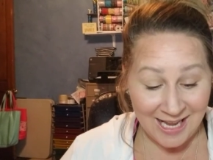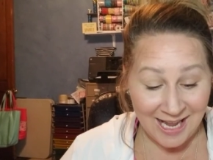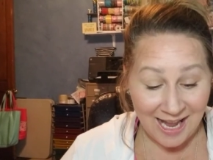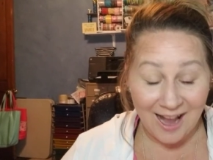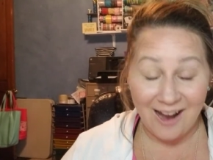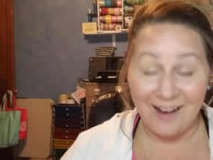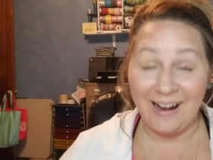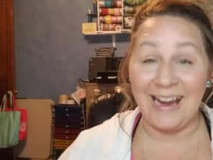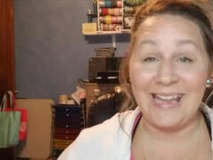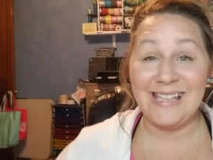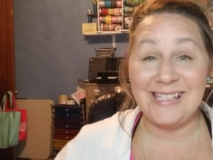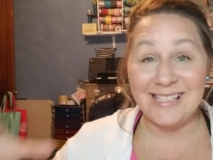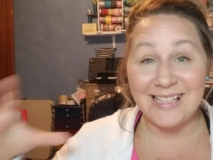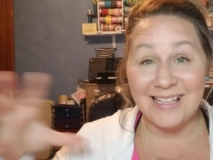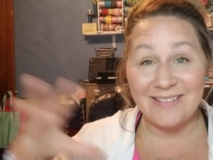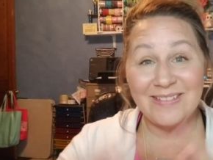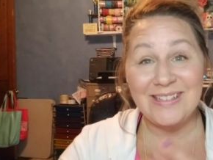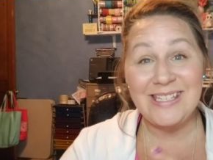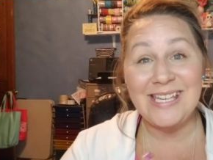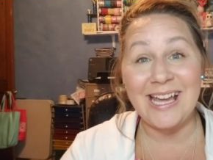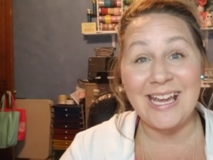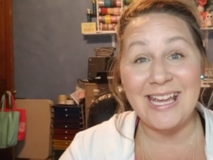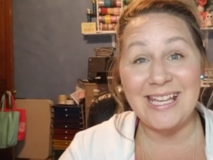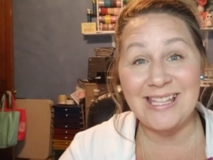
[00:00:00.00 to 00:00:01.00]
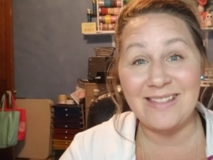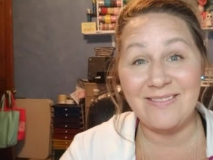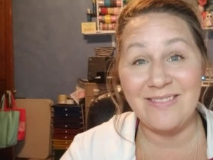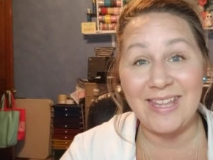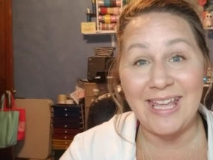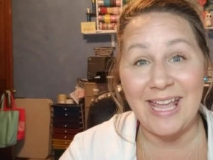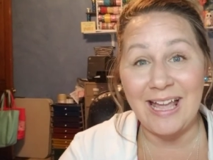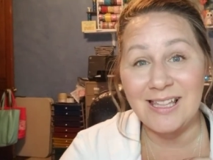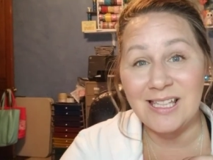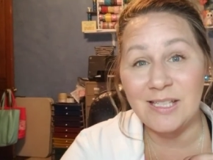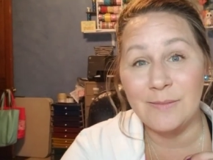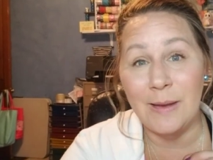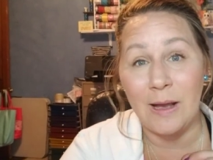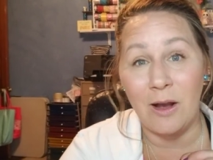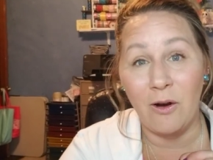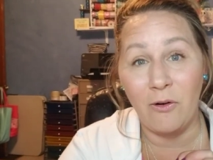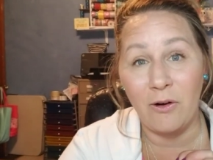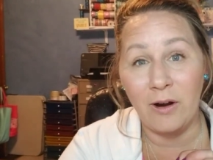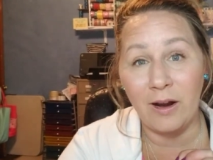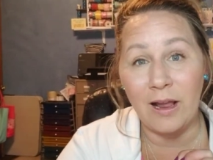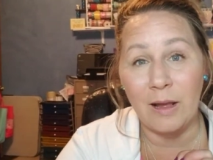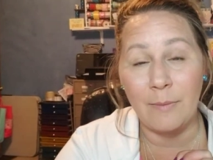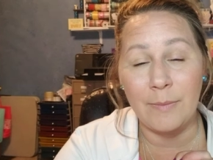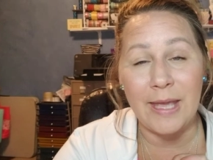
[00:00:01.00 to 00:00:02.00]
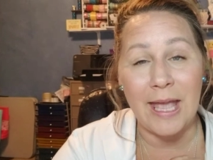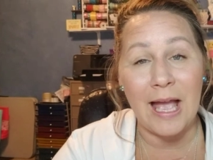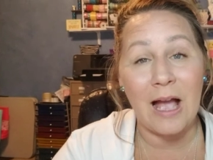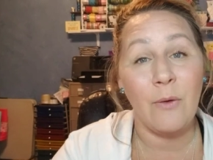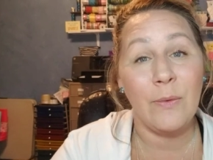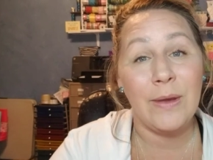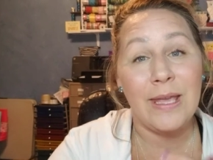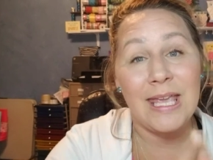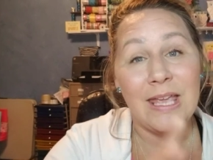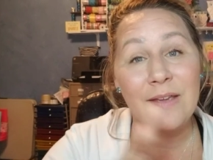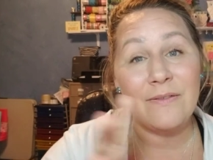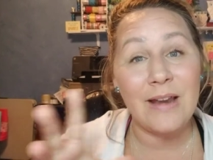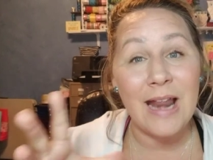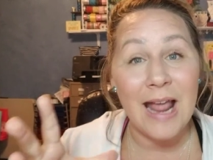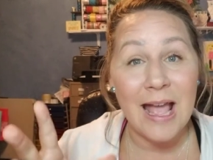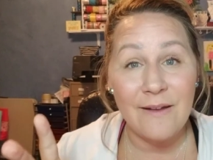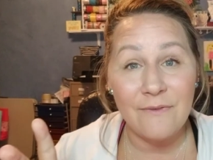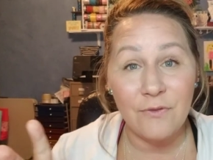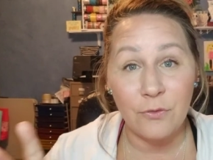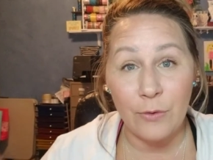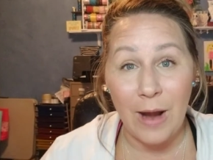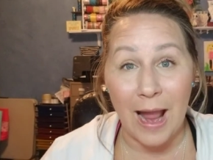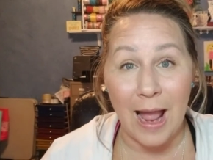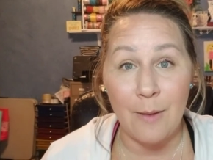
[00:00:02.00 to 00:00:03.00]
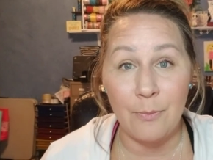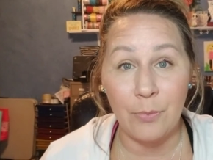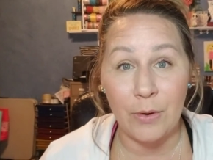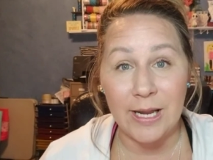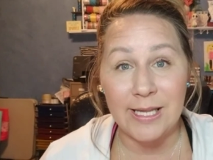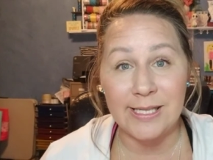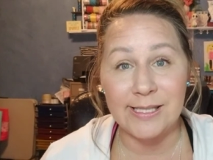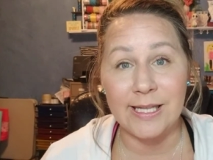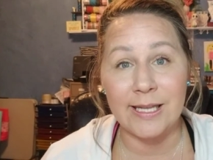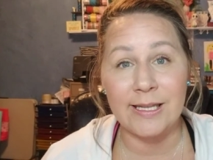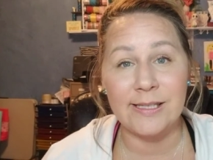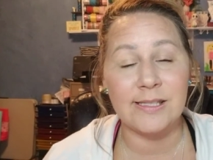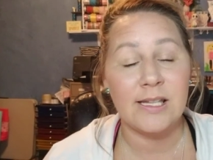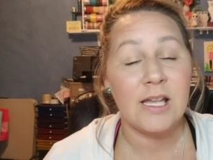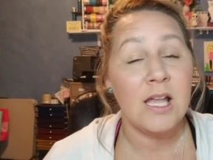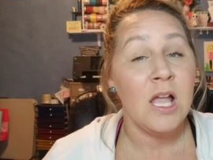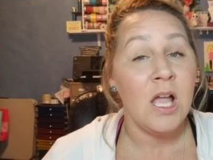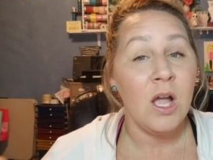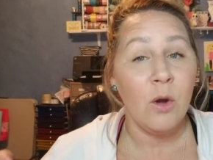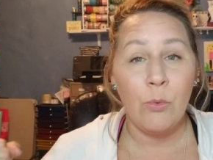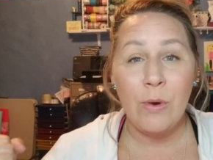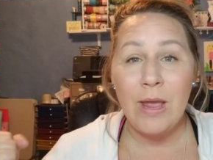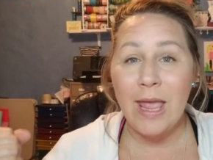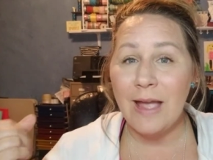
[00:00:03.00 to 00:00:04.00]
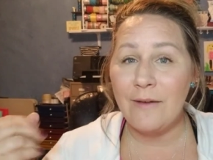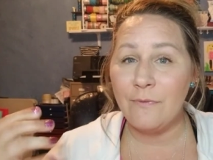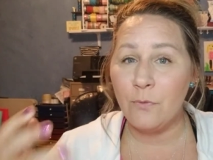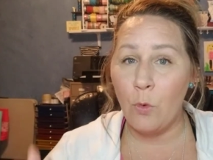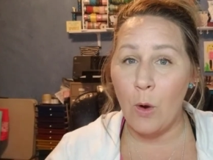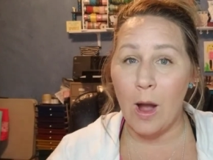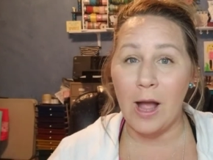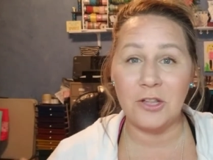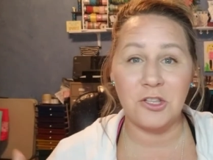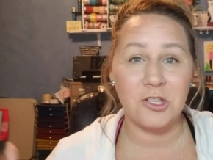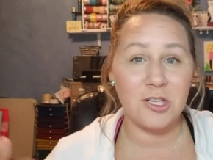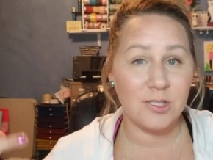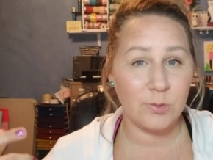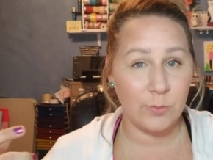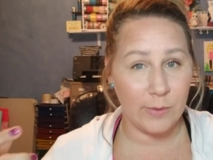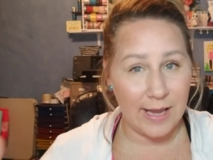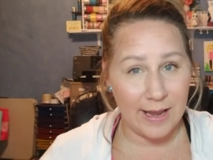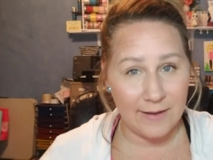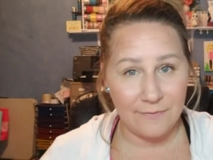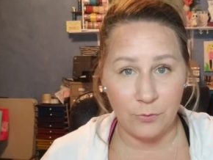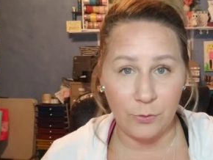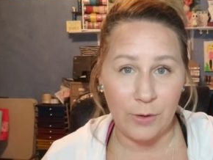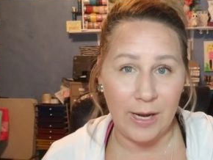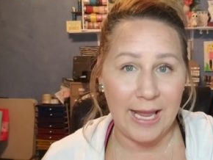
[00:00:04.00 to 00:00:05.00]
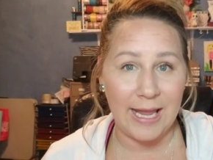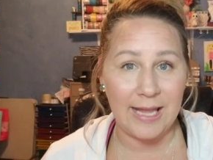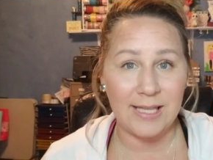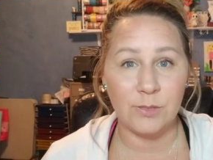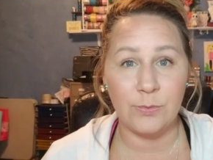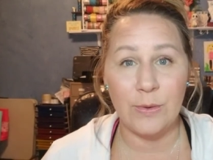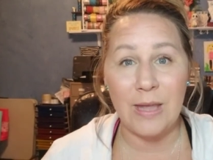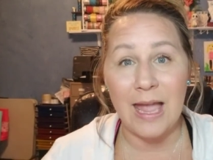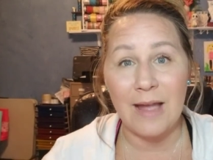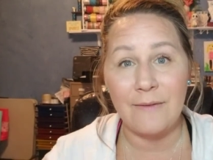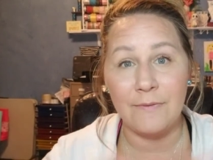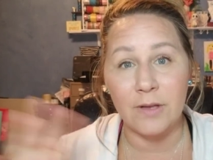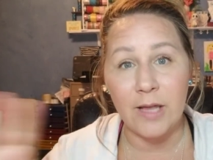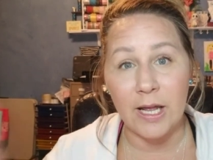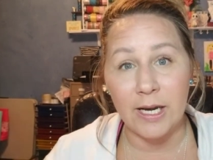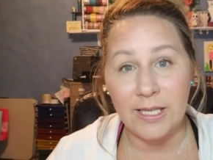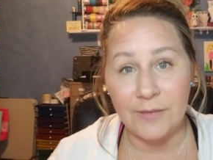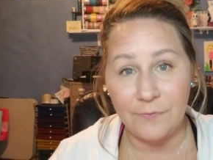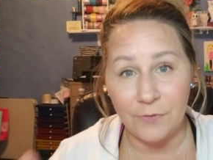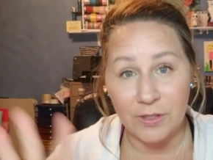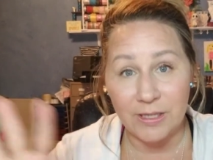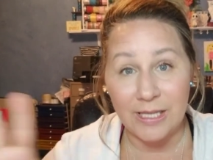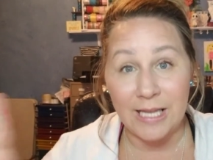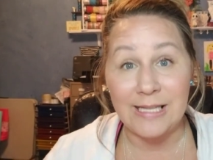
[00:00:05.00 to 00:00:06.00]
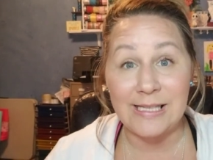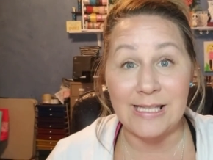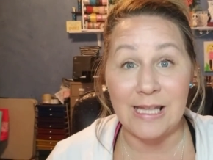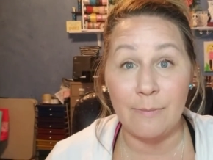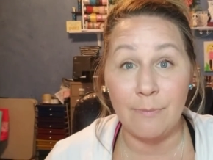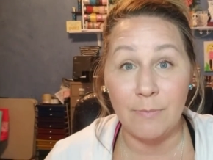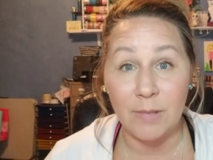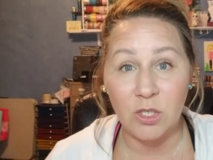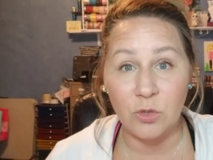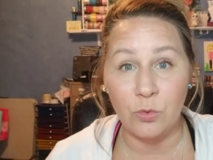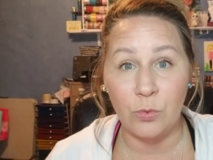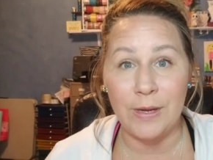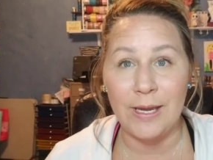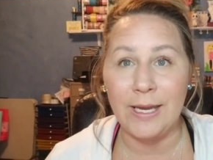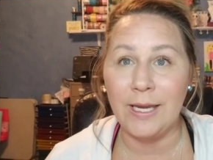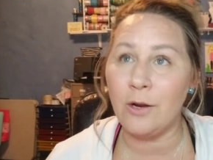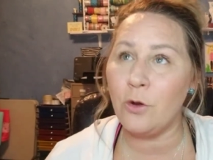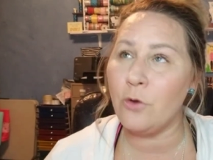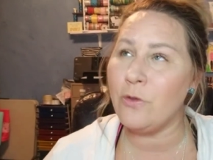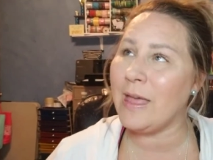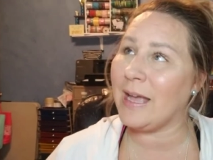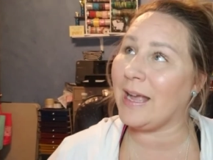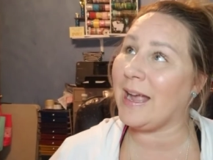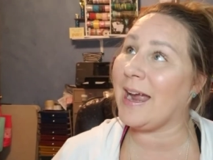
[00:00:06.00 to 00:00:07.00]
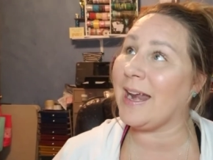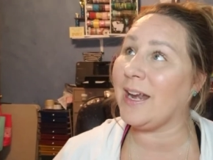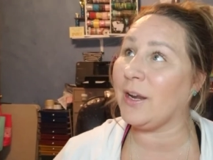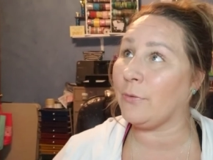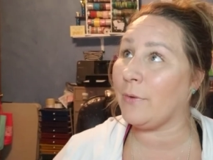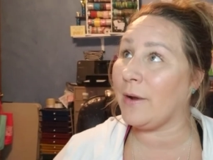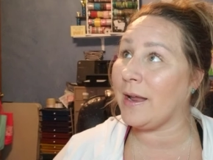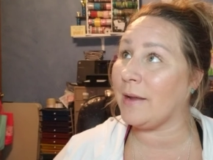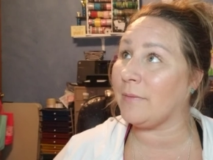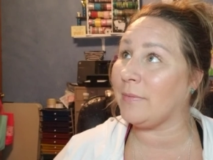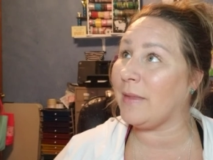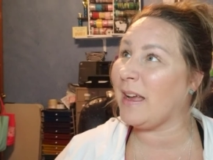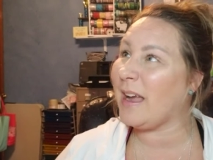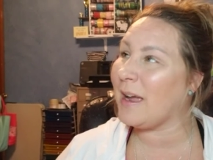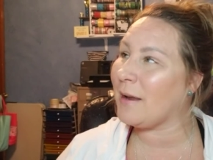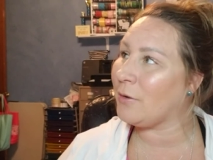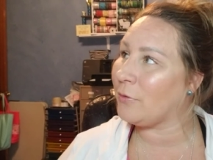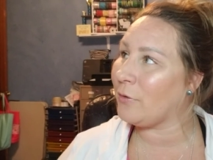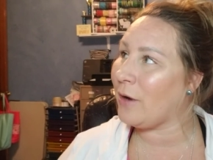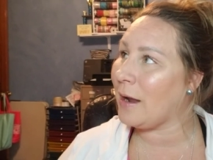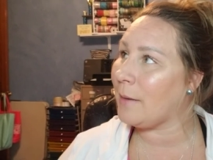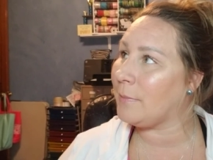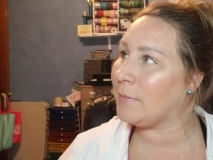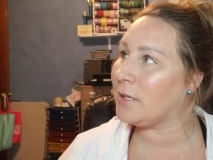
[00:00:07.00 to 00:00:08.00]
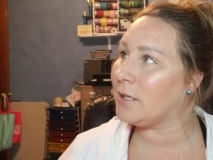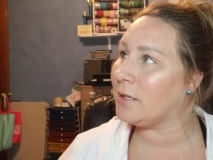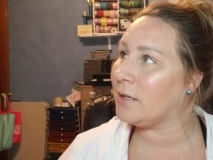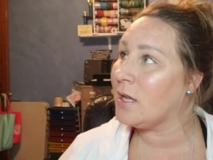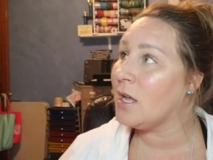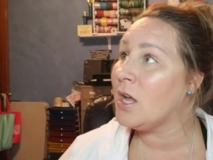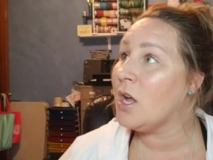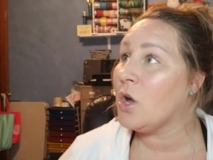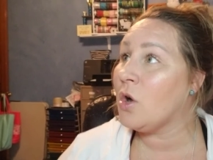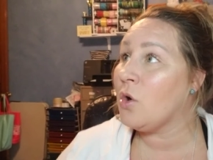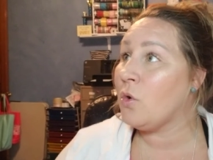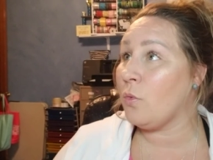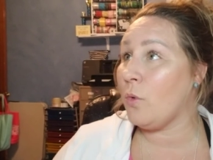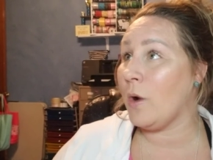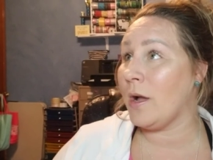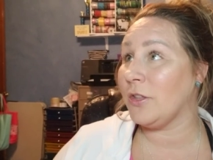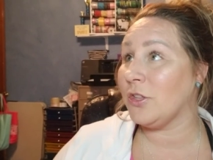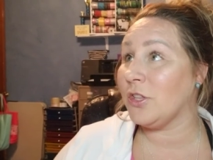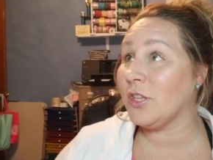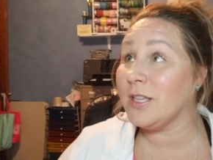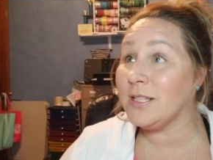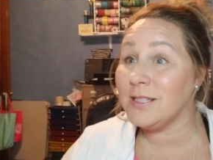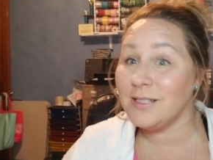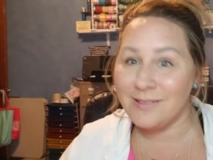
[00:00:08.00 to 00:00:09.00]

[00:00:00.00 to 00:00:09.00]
All right, so let me tell you something else about Origami Owl. We even have wrap bracelets. We have watches. We have rings. We have a lot of different things in between. Oh, that kind of that kind of rhymed. Watch his.